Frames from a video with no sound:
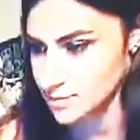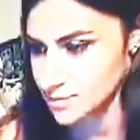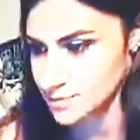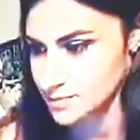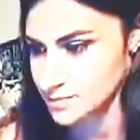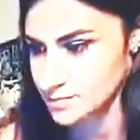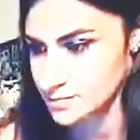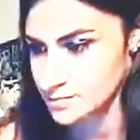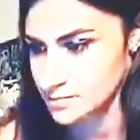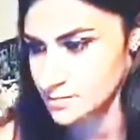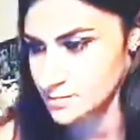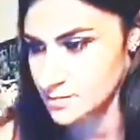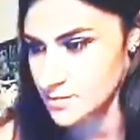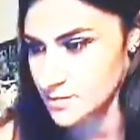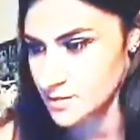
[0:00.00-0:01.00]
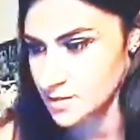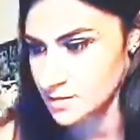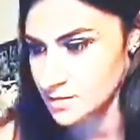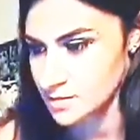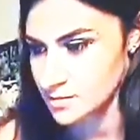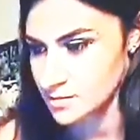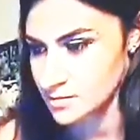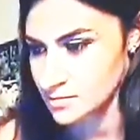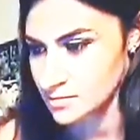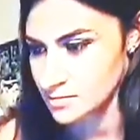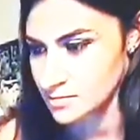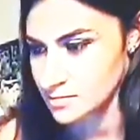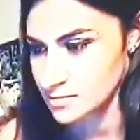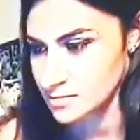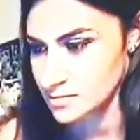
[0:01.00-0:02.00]
Those of us who live in the
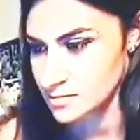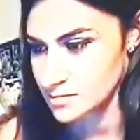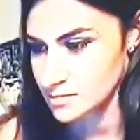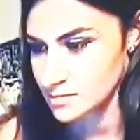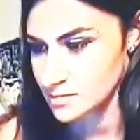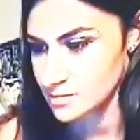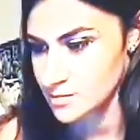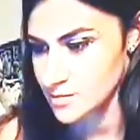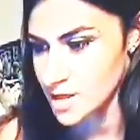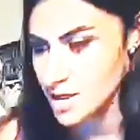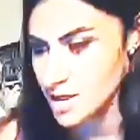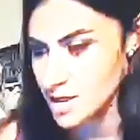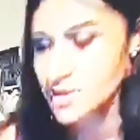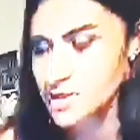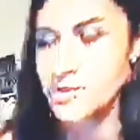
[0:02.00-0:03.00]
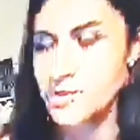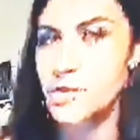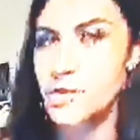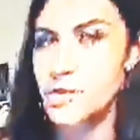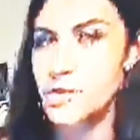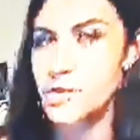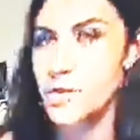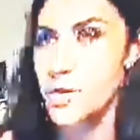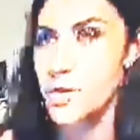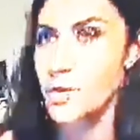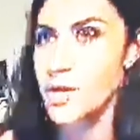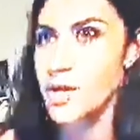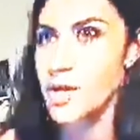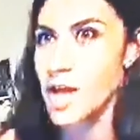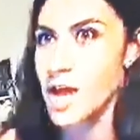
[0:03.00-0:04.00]
main zone. Maybe the
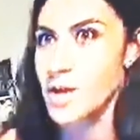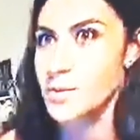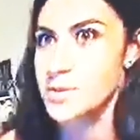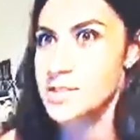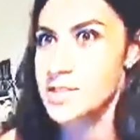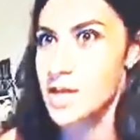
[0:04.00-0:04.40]
main zone.